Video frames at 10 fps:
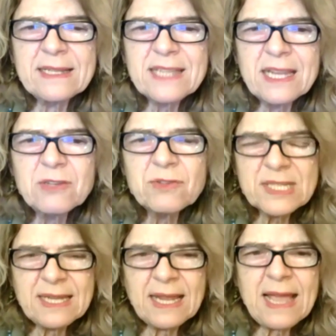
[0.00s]
It's
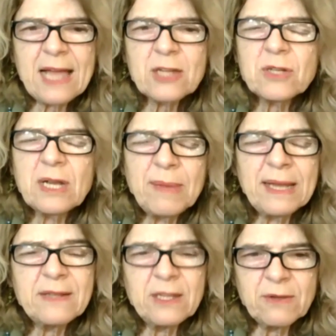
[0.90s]
interesting, actually,
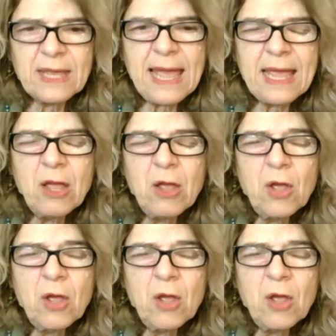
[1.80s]
about the UK,